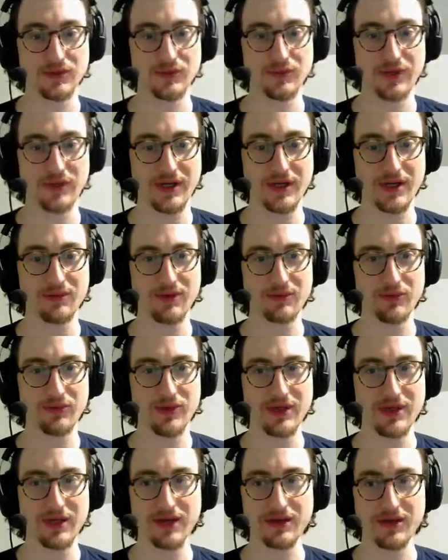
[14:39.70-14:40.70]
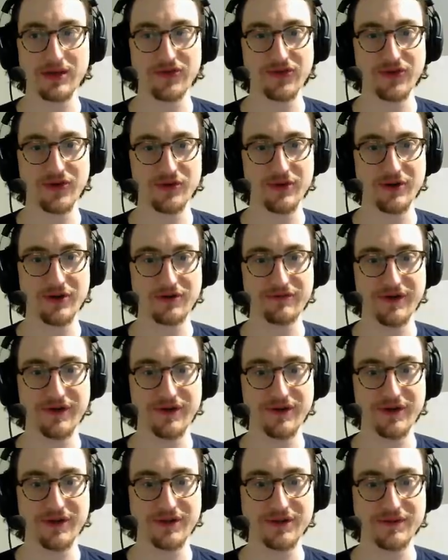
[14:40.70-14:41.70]
But hey, maybe we can get a nice go here
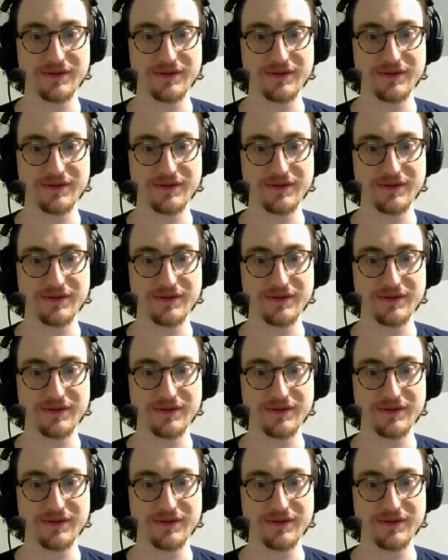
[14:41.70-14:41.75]
finally.